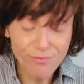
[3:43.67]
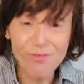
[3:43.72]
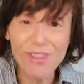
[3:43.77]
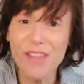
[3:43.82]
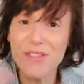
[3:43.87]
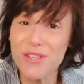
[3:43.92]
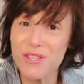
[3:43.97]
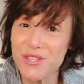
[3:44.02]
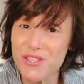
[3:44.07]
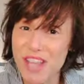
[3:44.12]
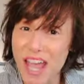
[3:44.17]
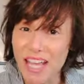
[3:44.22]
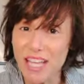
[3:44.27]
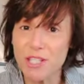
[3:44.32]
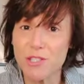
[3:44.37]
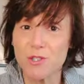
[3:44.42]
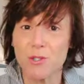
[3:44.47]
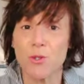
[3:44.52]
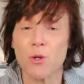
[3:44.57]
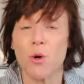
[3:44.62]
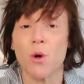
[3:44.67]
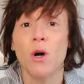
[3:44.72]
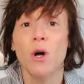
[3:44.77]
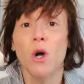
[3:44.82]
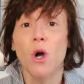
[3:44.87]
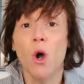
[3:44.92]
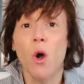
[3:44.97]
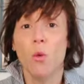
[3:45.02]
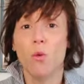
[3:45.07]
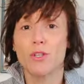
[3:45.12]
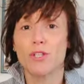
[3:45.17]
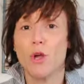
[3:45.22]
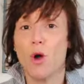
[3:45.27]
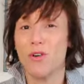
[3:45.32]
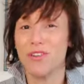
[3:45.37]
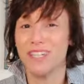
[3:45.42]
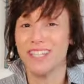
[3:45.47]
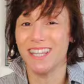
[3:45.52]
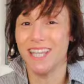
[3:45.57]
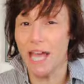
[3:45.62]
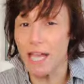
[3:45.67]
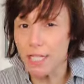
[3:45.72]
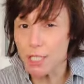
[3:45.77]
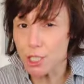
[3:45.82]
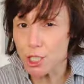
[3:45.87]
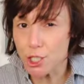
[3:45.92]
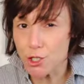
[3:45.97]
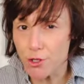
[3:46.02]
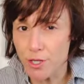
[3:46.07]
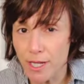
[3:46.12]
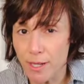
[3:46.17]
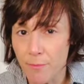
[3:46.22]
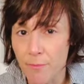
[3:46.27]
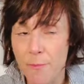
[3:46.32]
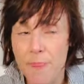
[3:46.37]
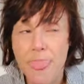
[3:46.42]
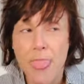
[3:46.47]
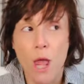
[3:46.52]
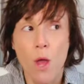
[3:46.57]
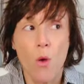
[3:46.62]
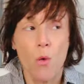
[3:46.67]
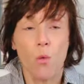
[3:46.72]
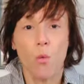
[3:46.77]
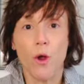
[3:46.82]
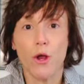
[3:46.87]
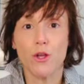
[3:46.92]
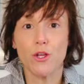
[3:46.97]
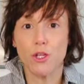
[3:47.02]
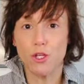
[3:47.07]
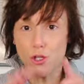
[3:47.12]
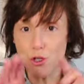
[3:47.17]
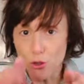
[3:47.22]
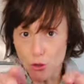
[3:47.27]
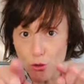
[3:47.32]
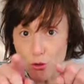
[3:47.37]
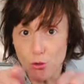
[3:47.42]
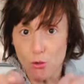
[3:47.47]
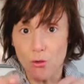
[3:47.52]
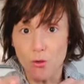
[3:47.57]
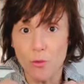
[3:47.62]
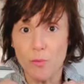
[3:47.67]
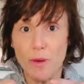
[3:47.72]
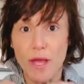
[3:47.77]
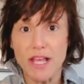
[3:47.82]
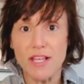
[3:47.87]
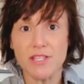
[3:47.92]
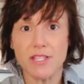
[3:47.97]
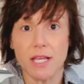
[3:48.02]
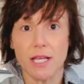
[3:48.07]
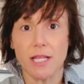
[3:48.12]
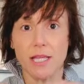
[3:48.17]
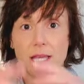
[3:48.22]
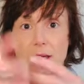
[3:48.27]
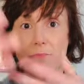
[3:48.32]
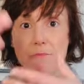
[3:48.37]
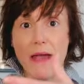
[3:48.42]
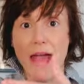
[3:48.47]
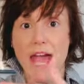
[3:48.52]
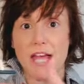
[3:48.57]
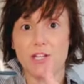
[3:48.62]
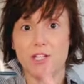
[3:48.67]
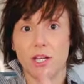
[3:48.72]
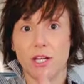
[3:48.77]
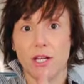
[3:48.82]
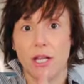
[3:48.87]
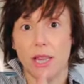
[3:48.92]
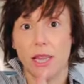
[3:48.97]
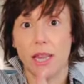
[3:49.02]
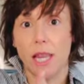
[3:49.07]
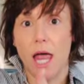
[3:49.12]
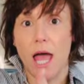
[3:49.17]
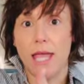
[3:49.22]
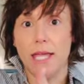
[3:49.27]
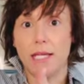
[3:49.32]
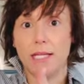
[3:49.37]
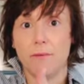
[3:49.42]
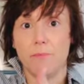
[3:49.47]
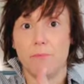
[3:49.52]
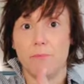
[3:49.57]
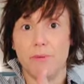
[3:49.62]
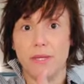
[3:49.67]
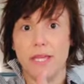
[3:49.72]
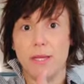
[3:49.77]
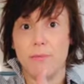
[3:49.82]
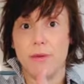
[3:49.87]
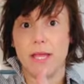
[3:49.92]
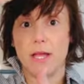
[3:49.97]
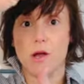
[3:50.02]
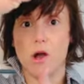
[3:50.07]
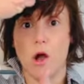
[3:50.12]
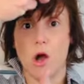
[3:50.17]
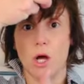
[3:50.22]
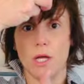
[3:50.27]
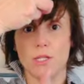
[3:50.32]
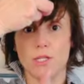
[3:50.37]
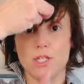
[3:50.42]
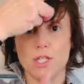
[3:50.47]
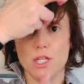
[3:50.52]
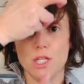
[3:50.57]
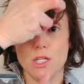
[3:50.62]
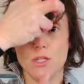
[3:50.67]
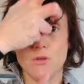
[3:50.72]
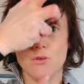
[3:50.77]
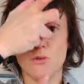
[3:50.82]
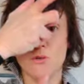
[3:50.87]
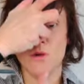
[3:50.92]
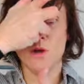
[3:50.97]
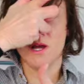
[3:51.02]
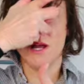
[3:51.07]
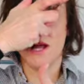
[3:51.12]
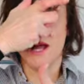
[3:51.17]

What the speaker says: The second tool was called a light stream, where you basically imagine light beaming onto you,